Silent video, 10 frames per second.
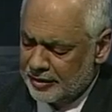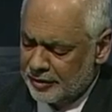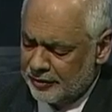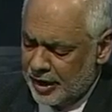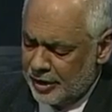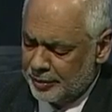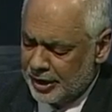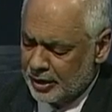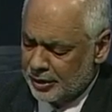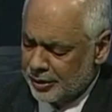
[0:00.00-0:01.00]
of
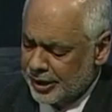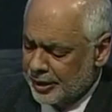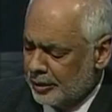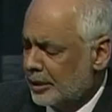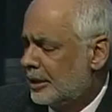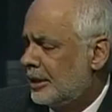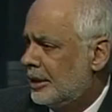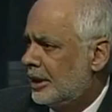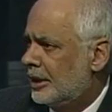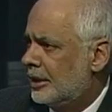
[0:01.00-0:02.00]
environmental learning
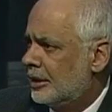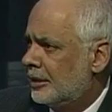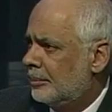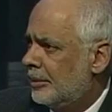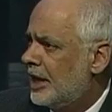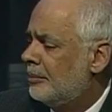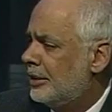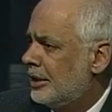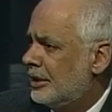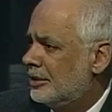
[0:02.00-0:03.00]
may
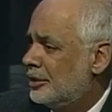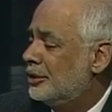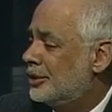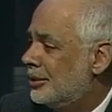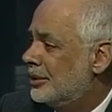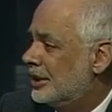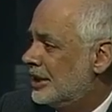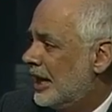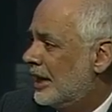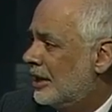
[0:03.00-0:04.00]
be too soon to
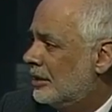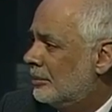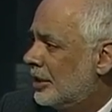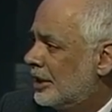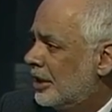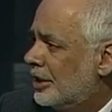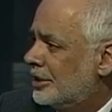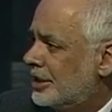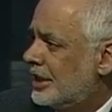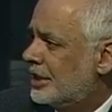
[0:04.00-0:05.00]
tell, but are you
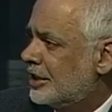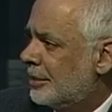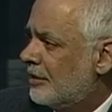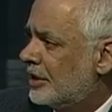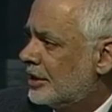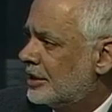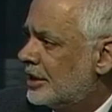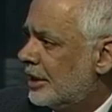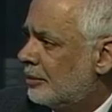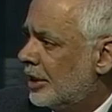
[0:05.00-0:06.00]
seeing some evidence
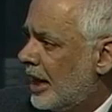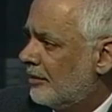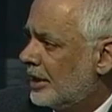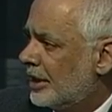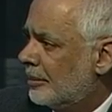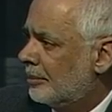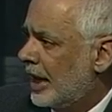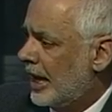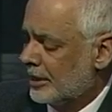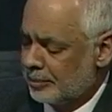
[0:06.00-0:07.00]
that we're having an
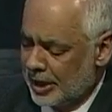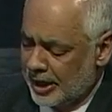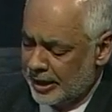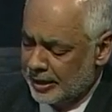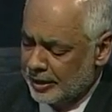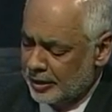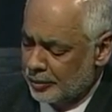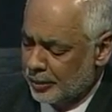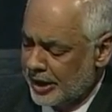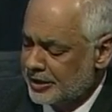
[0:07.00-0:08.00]
impact by
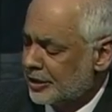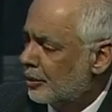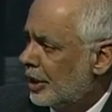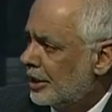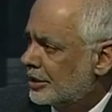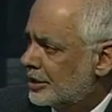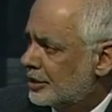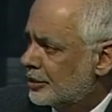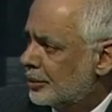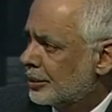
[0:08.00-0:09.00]
raising awareness in
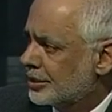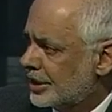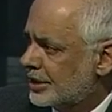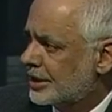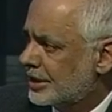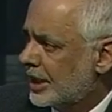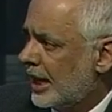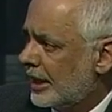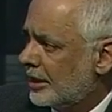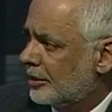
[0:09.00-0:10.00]
schools and in
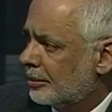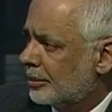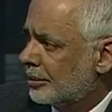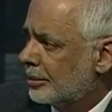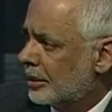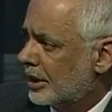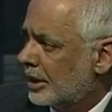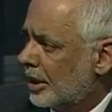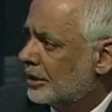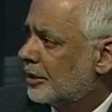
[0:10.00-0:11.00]
society through
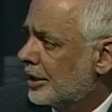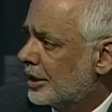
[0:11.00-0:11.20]
ongoing